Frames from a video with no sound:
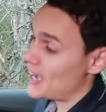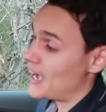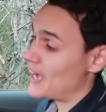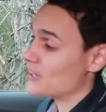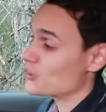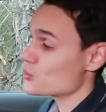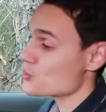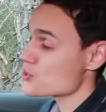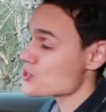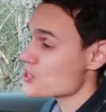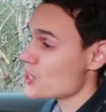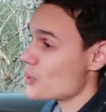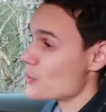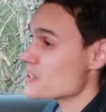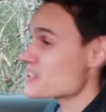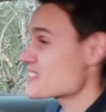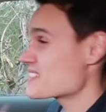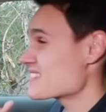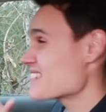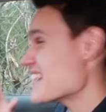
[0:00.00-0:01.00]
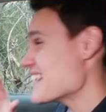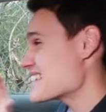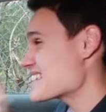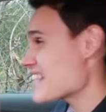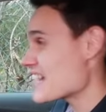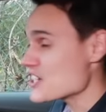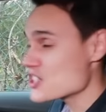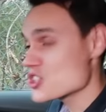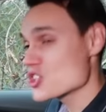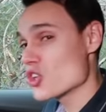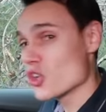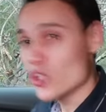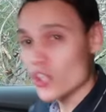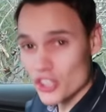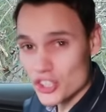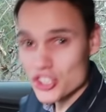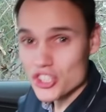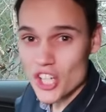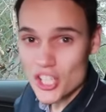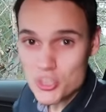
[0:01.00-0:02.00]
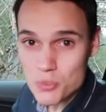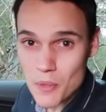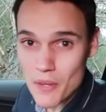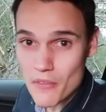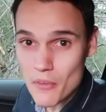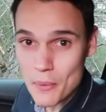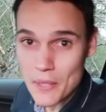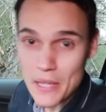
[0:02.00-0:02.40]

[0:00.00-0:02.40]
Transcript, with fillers: and also it, it takes you longer to judge whether